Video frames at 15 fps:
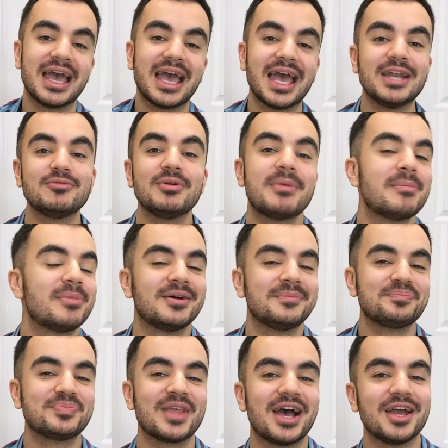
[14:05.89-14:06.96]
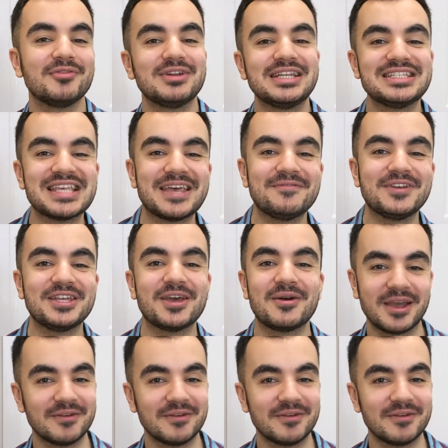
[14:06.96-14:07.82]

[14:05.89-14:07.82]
And remember, I release a video